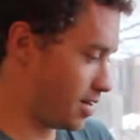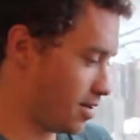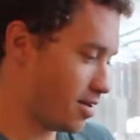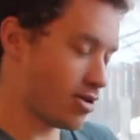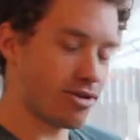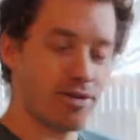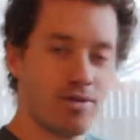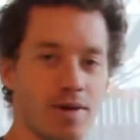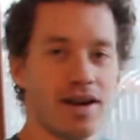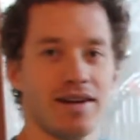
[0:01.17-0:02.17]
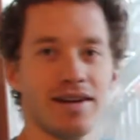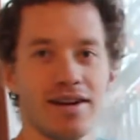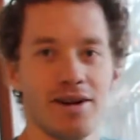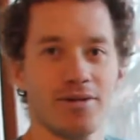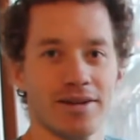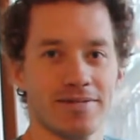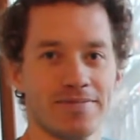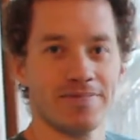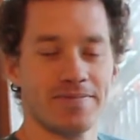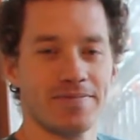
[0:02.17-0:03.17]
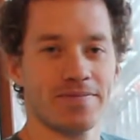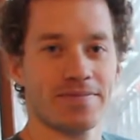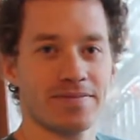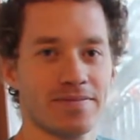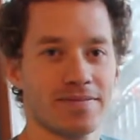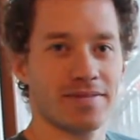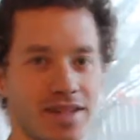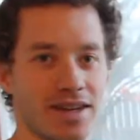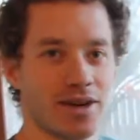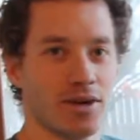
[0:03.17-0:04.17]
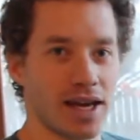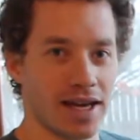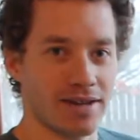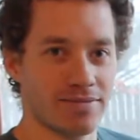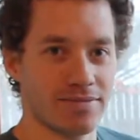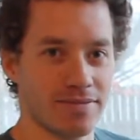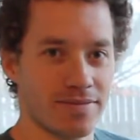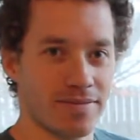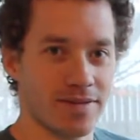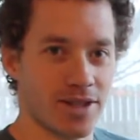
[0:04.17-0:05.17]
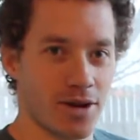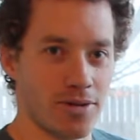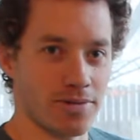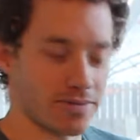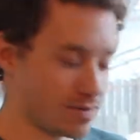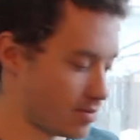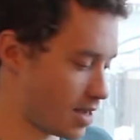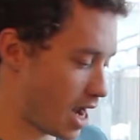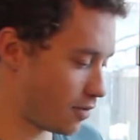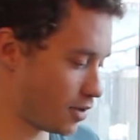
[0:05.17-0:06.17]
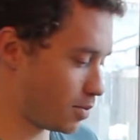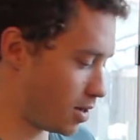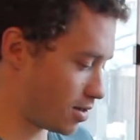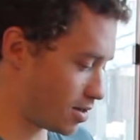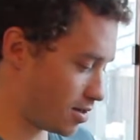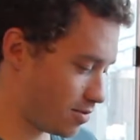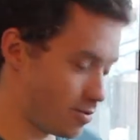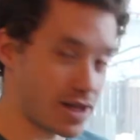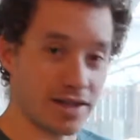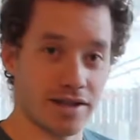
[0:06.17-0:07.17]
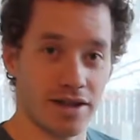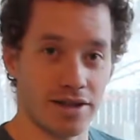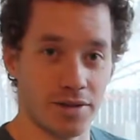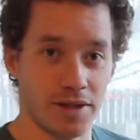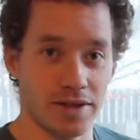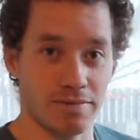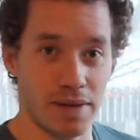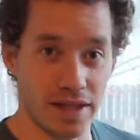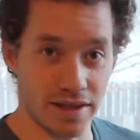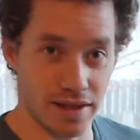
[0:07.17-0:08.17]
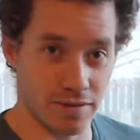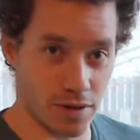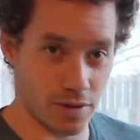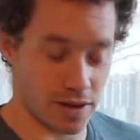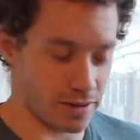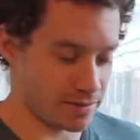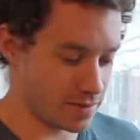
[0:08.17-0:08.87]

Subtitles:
me know when you're going. Okay, so after bulk, we can start doing pizza if we want.